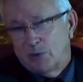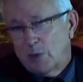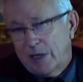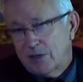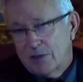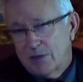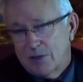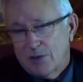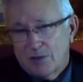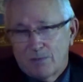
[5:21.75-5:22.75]

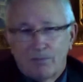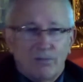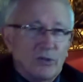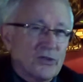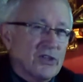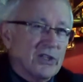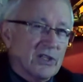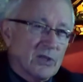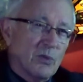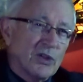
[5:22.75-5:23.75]
directors bullshit
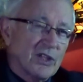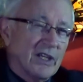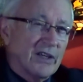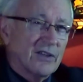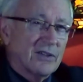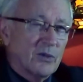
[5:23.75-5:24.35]
that's put together.